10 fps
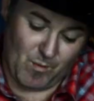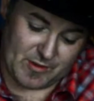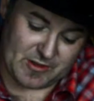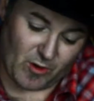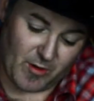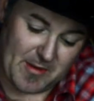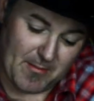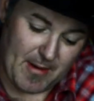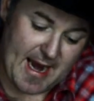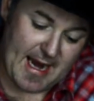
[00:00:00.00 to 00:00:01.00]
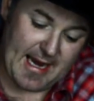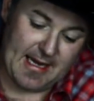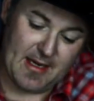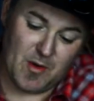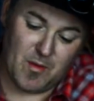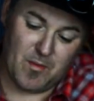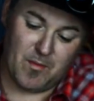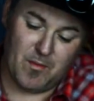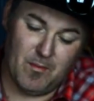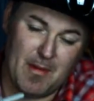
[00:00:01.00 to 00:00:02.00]
which is going to be
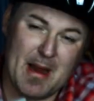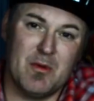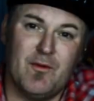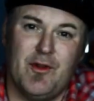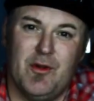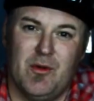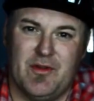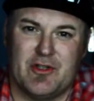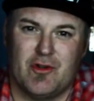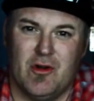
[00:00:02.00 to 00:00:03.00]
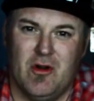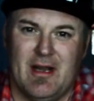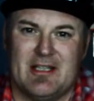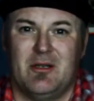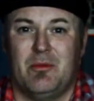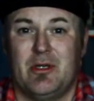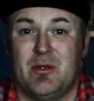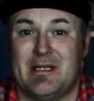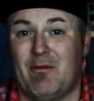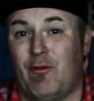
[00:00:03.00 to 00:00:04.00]
my review of this drone as somebody
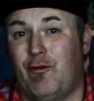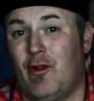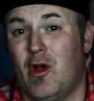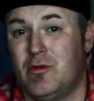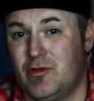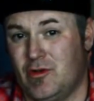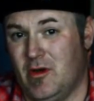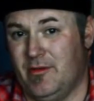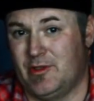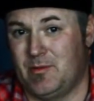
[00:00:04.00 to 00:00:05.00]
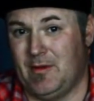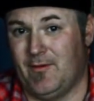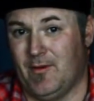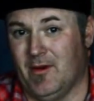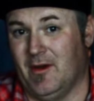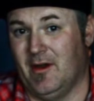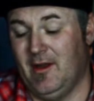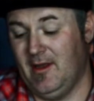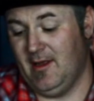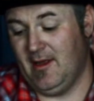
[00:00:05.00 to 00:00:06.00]
who's never flown drones before.
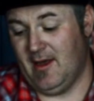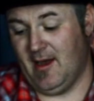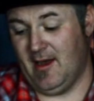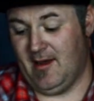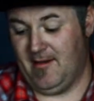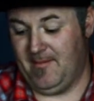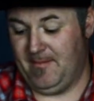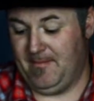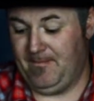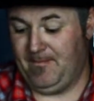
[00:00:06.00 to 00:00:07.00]
And